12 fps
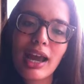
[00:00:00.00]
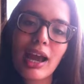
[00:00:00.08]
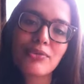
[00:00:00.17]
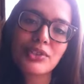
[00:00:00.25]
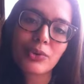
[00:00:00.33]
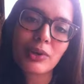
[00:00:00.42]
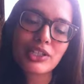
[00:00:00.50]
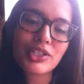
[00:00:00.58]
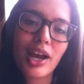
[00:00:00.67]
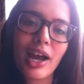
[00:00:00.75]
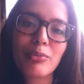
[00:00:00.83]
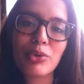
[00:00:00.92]
after
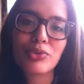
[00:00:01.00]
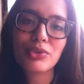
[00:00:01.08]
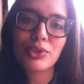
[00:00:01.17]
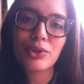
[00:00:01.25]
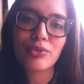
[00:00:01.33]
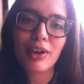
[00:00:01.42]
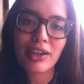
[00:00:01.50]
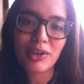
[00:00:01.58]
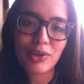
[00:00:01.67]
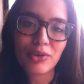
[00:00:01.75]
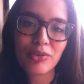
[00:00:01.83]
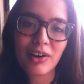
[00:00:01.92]
which I moved to
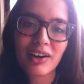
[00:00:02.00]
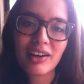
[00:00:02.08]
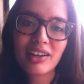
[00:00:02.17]
Vancouver.